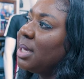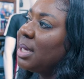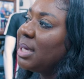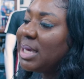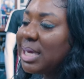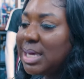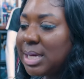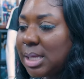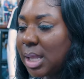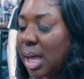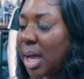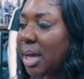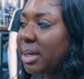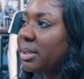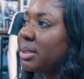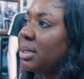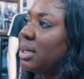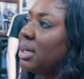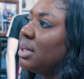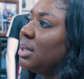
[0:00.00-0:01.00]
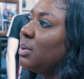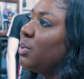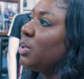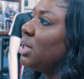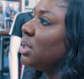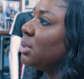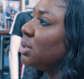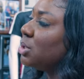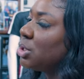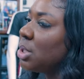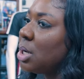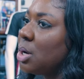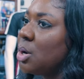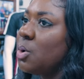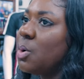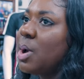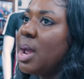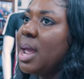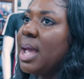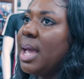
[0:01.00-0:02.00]
getting Key Glock, and we did the
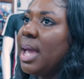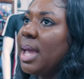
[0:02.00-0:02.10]
show,